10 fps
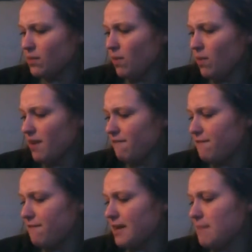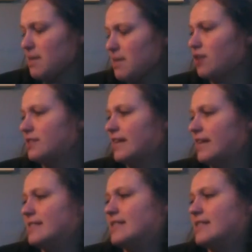What a funny mirror,
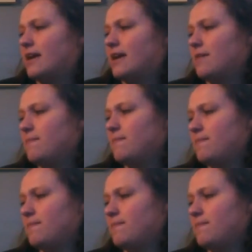says Nana.